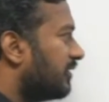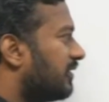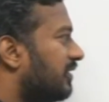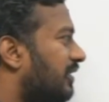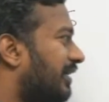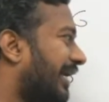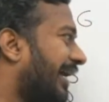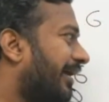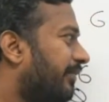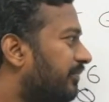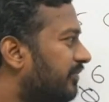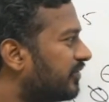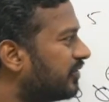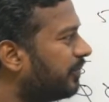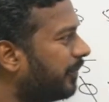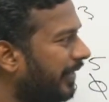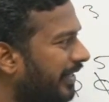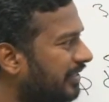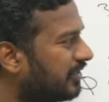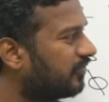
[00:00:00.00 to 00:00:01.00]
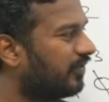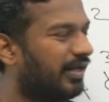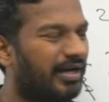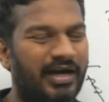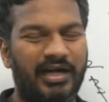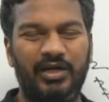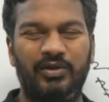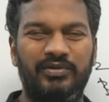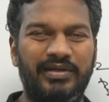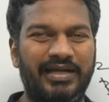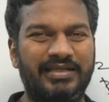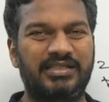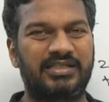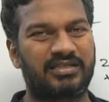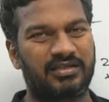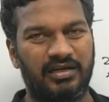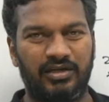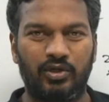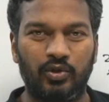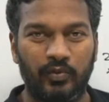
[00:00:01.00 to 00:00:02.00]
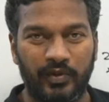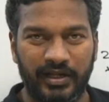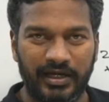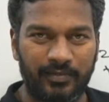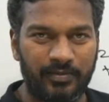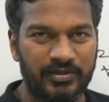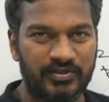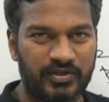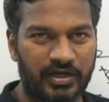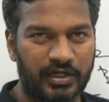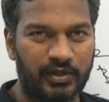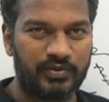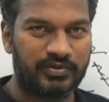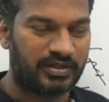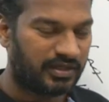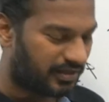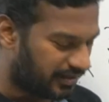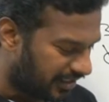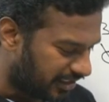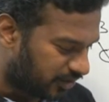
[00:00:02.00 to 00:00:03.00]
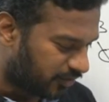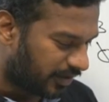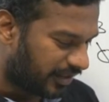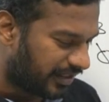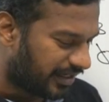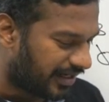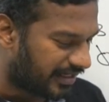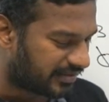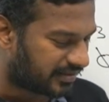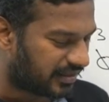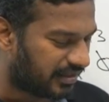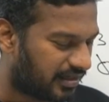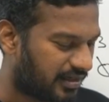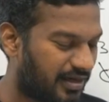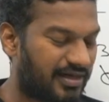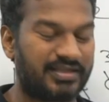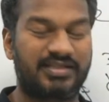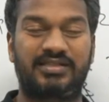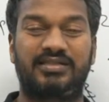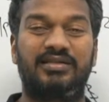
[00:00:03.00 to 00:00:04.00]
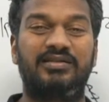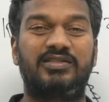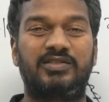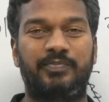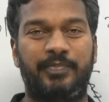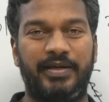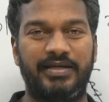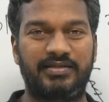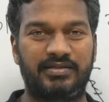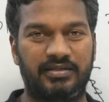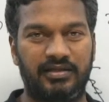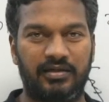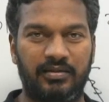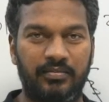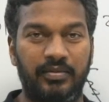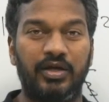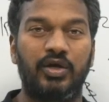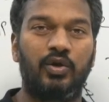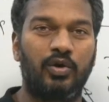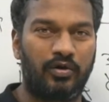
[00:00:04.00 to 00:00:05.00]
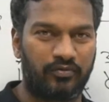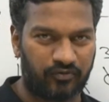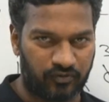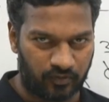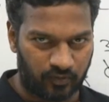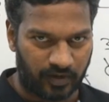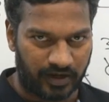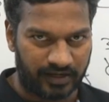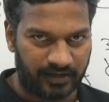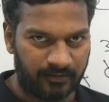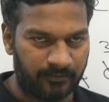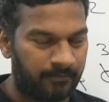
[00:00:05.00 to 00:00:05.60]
Time, space, we are not doing extra, 2 variables are using, that's what they're asking, constant space here, we go for 1.